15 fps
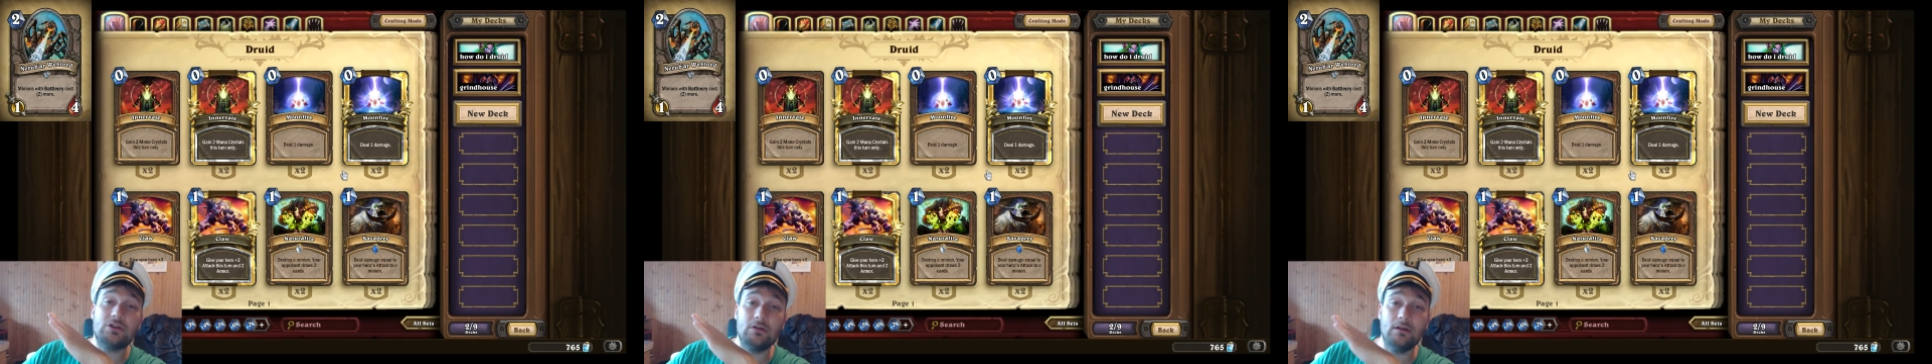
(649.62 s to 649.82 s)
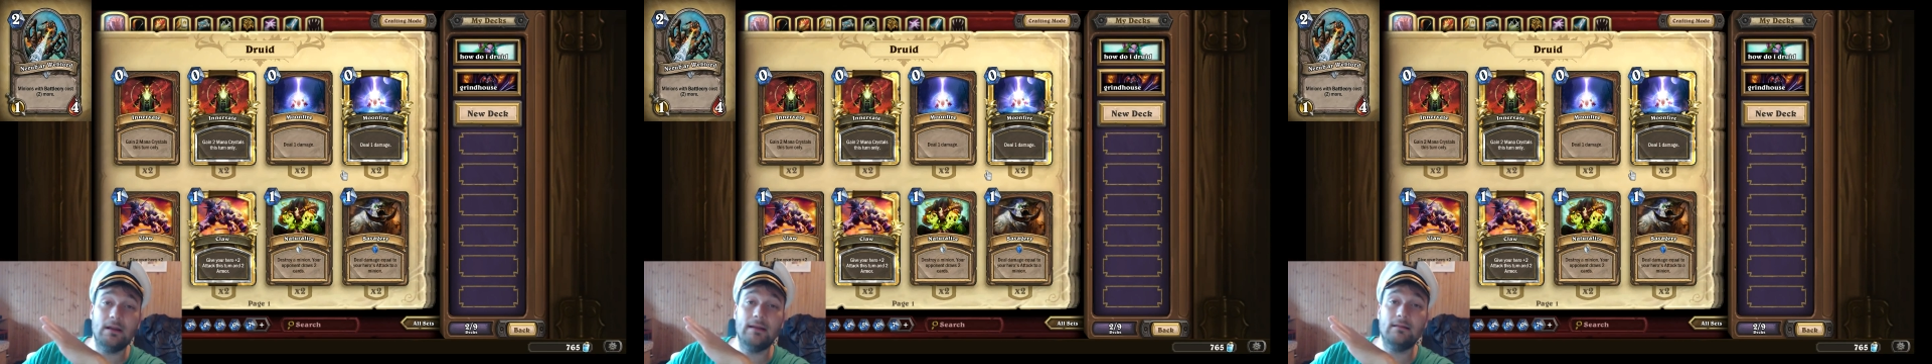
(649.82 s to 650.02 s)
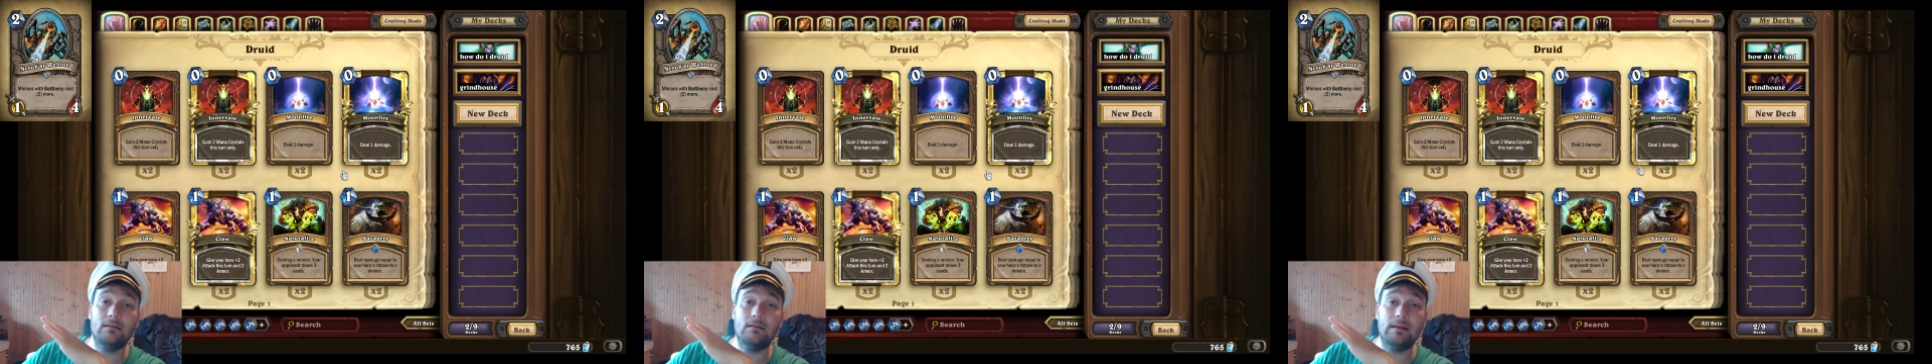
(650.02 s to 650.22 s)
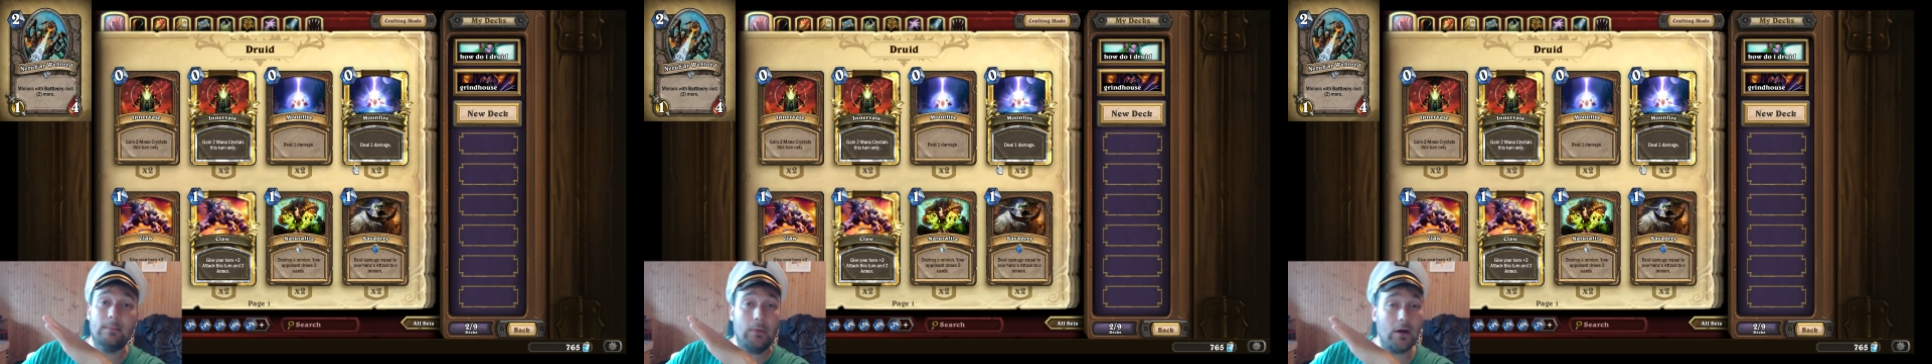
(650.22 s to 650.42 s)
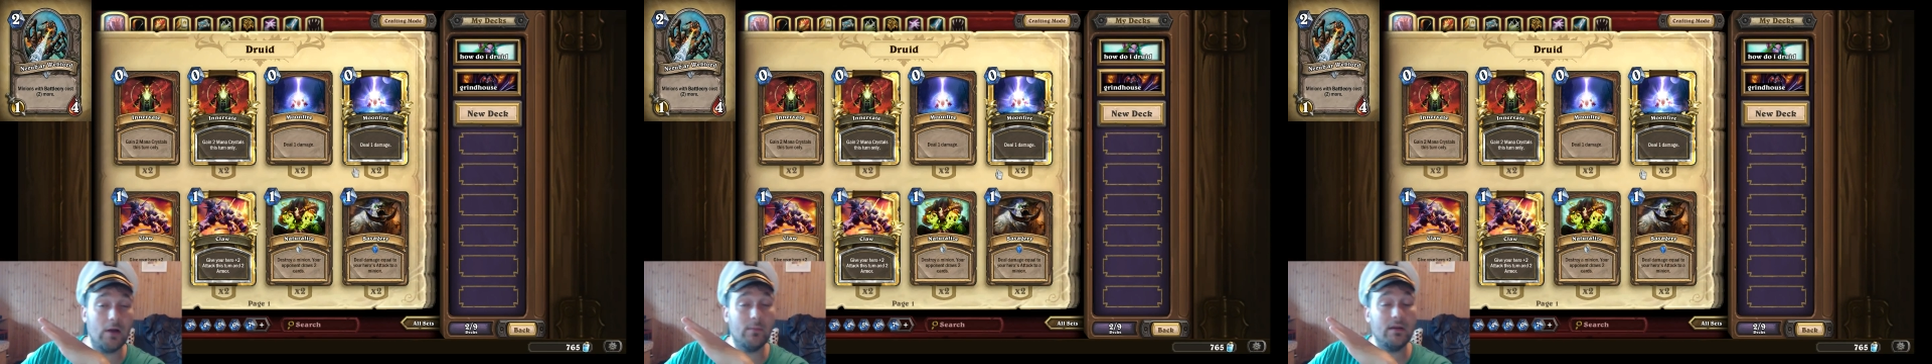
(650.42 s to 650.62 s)
that the
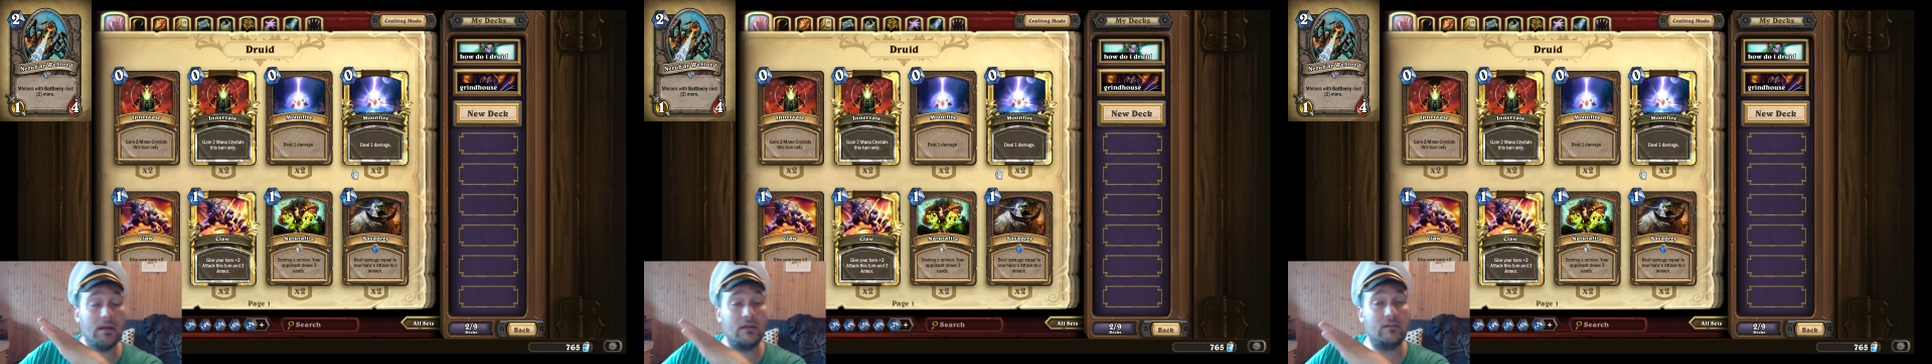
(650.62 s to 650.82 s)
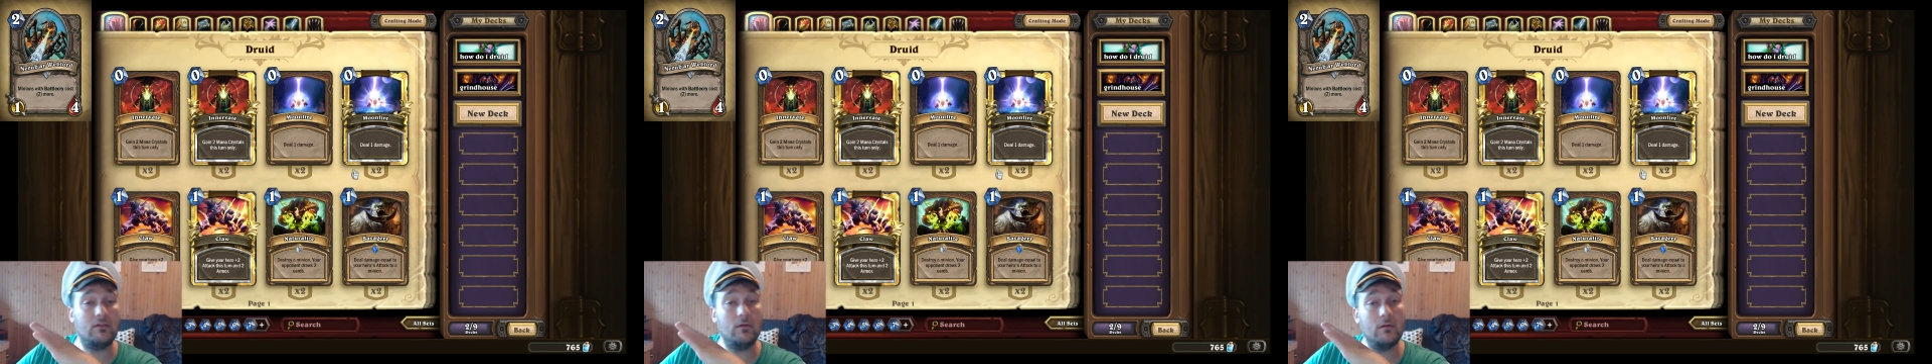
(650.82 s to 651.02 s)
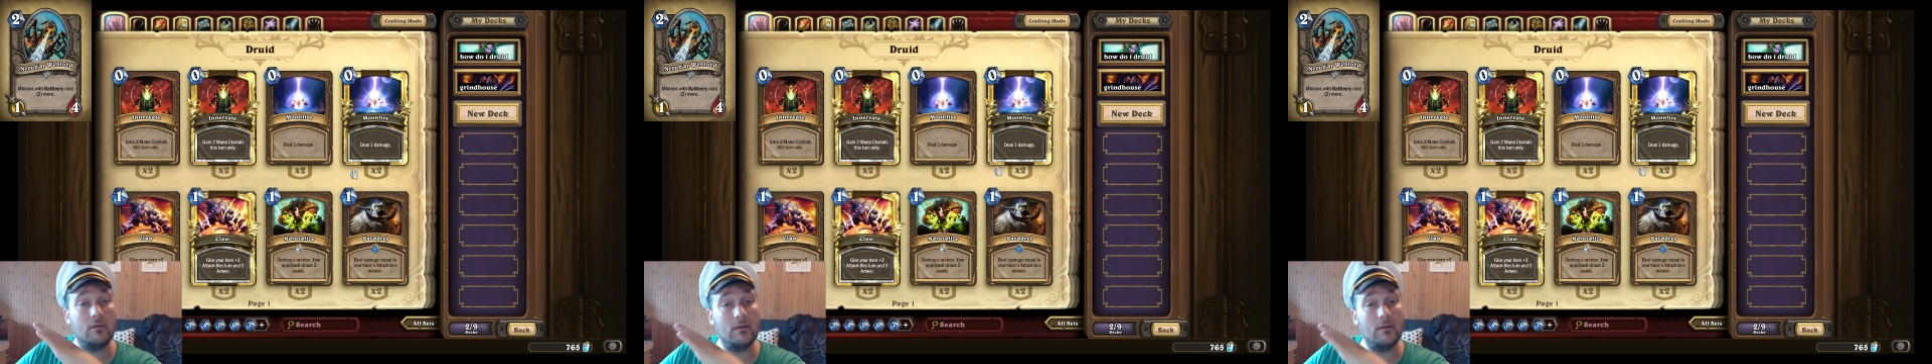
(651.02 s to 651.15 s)
apartment next door is